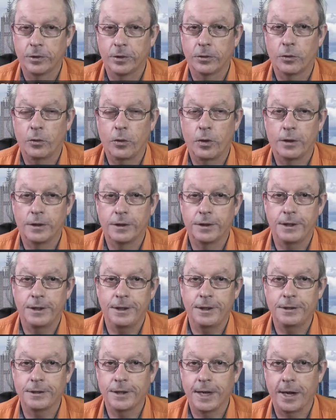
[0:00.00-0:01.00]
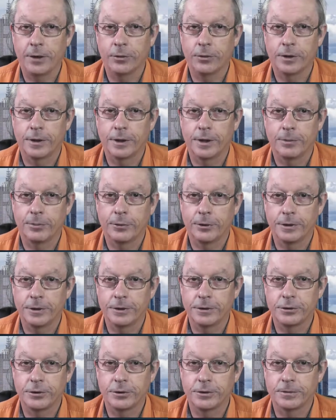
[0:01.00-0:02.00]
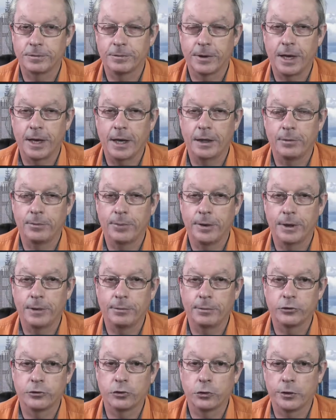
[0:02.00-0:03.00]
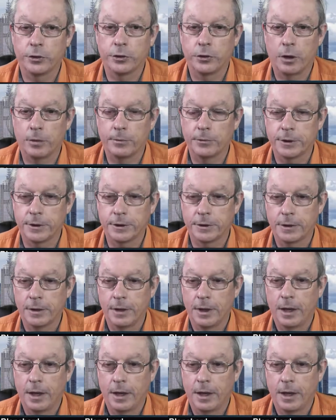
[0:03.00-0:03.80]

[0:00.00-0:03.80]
quality is out there, but it's just getting people to adopt it.